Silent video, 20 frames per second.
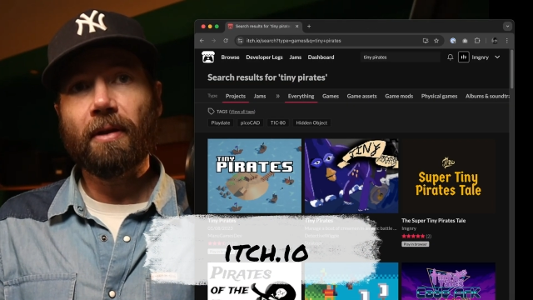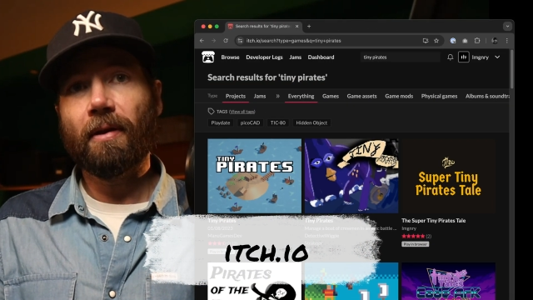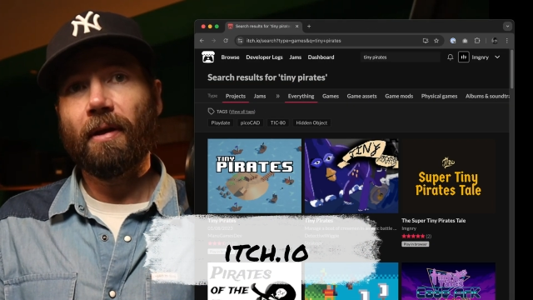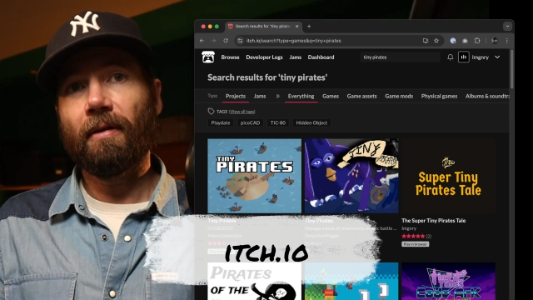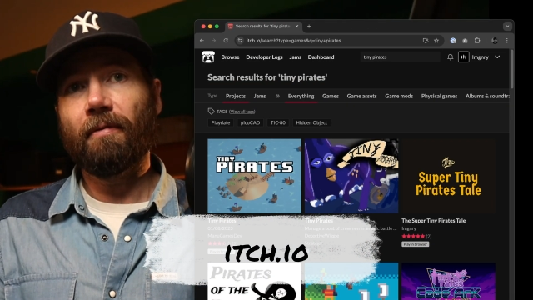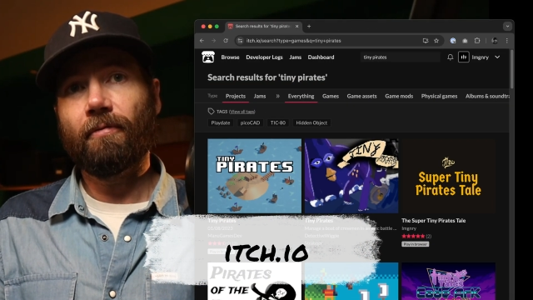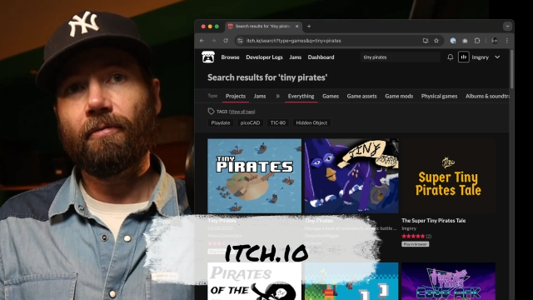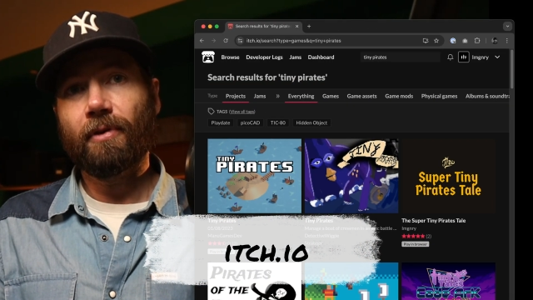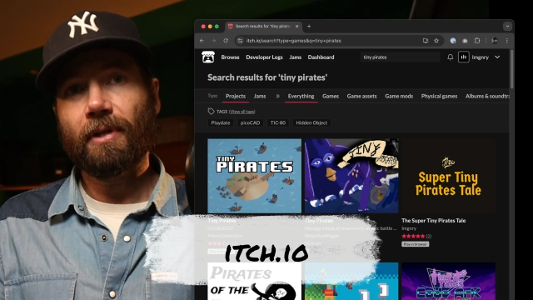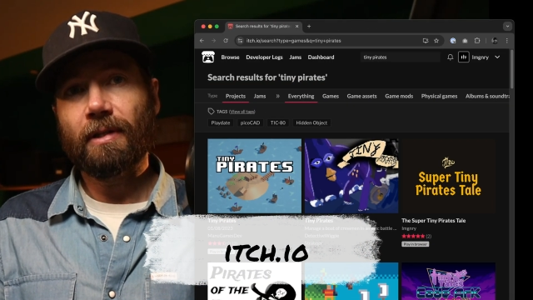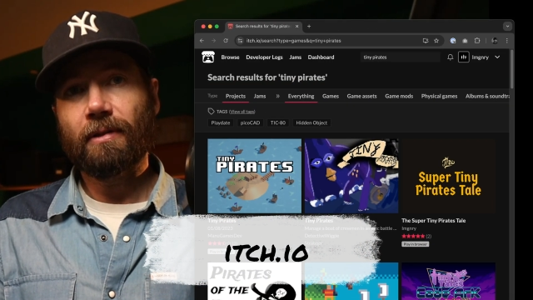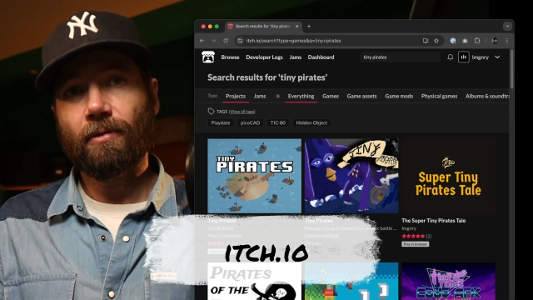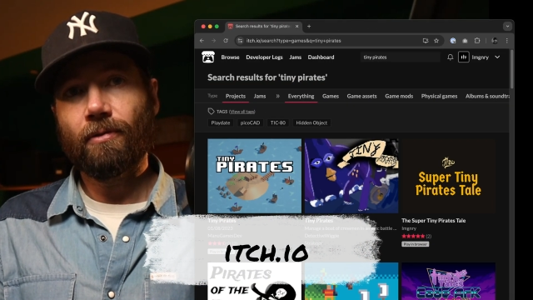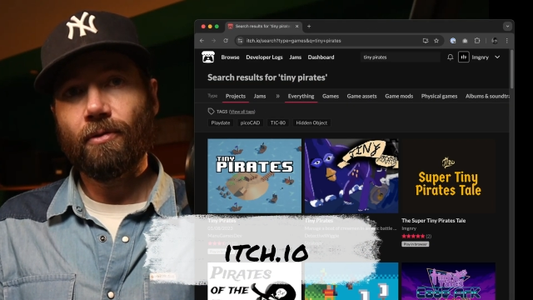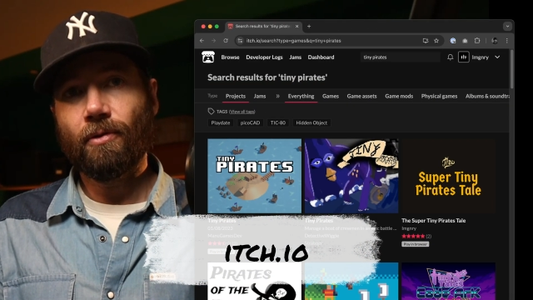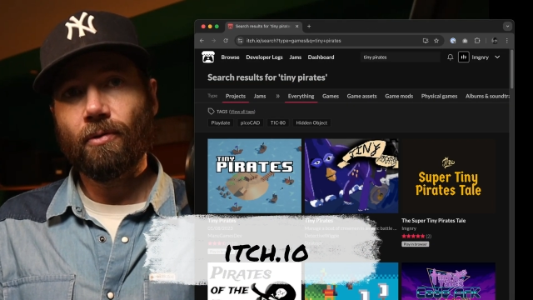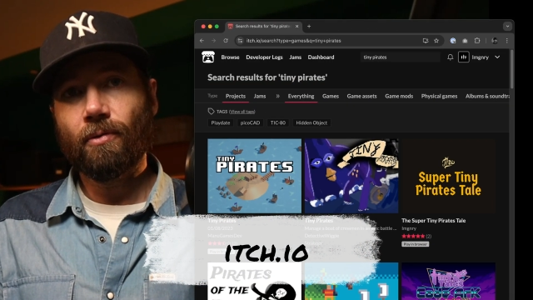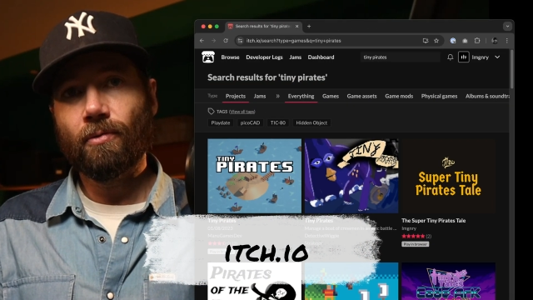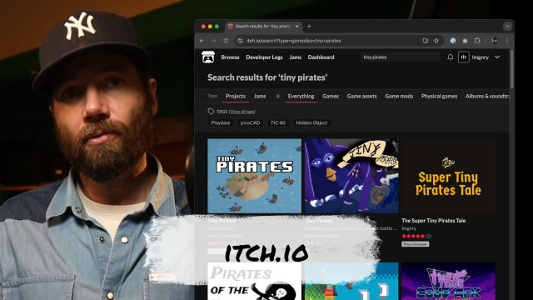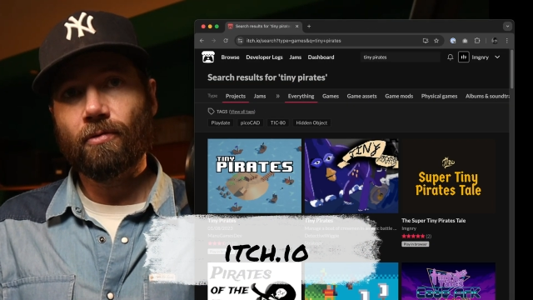and free to
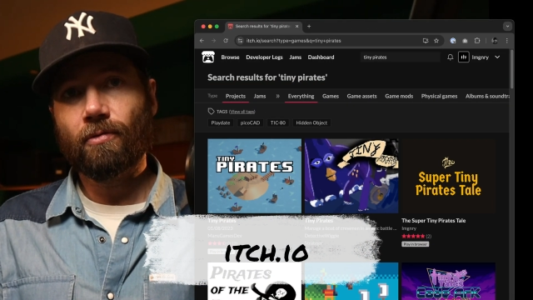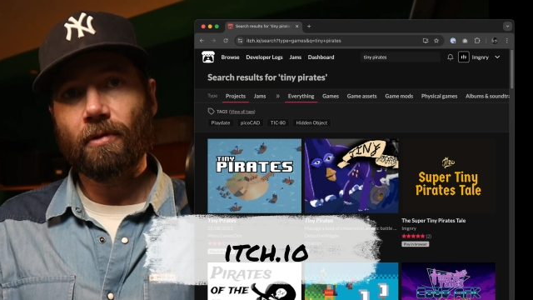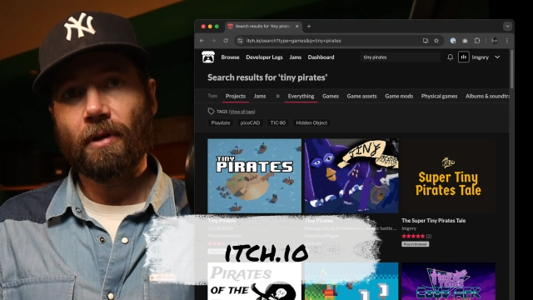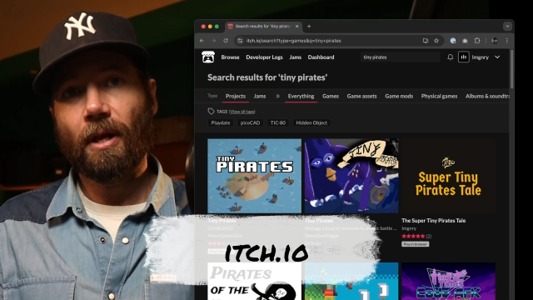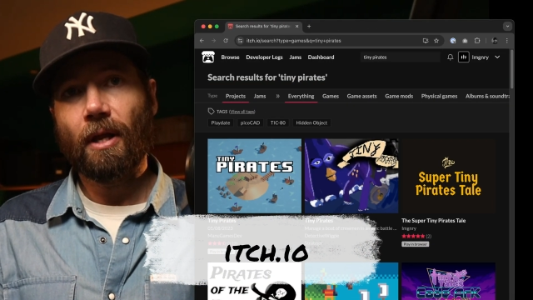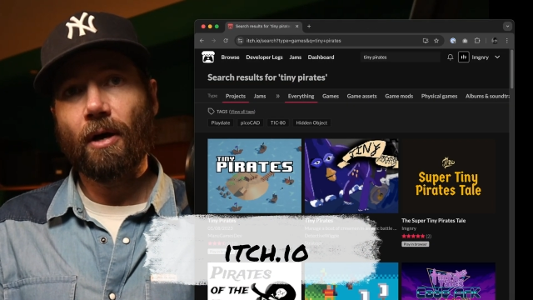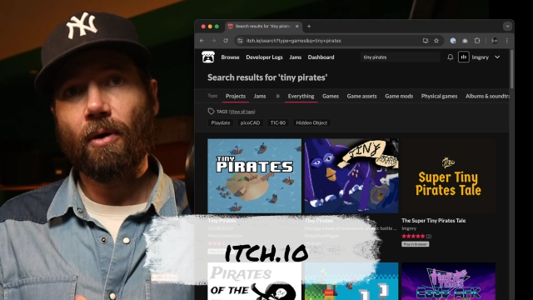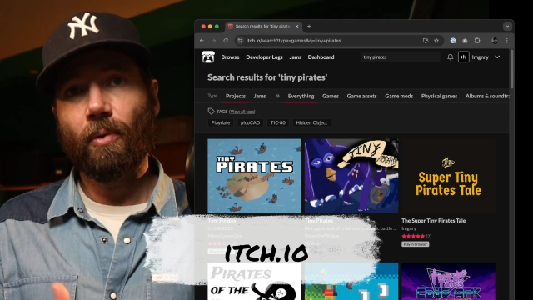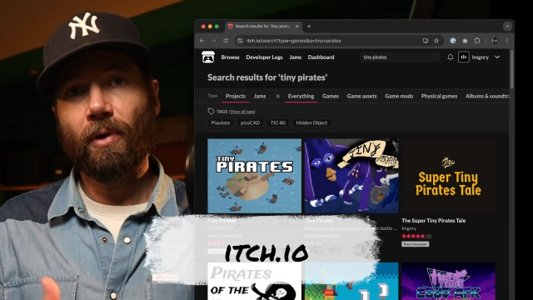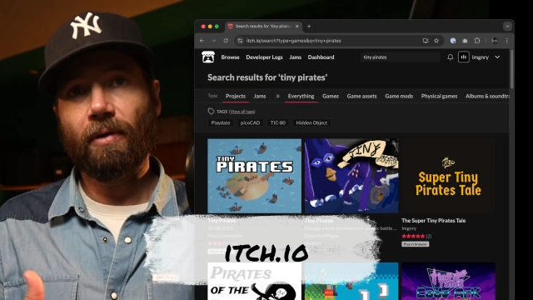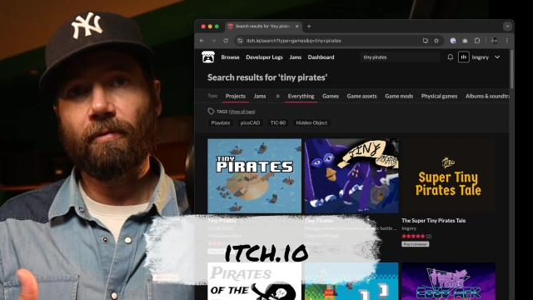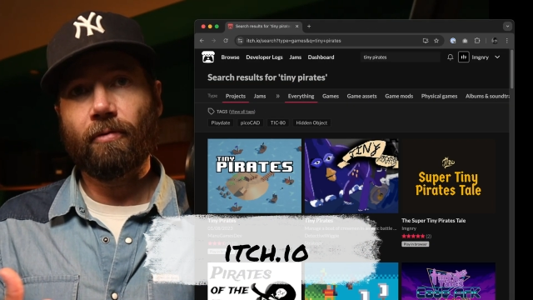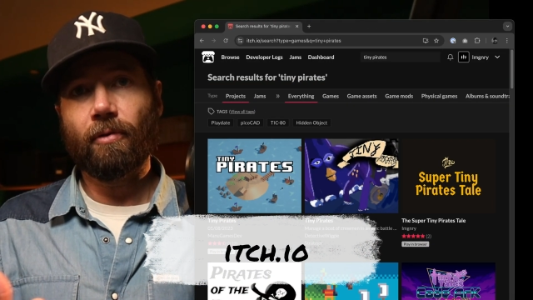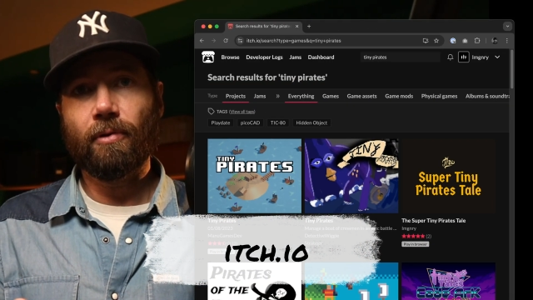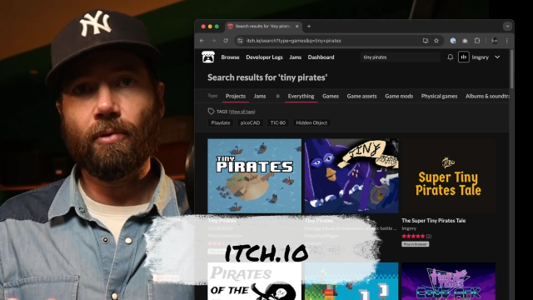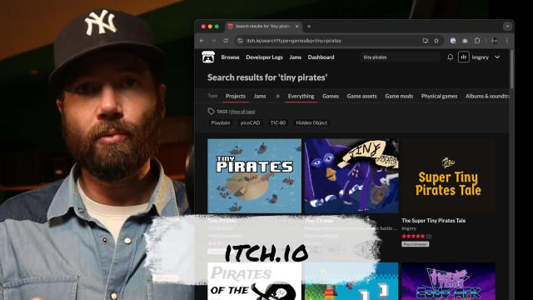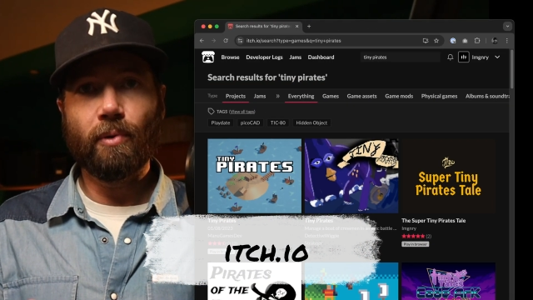use, allowing for the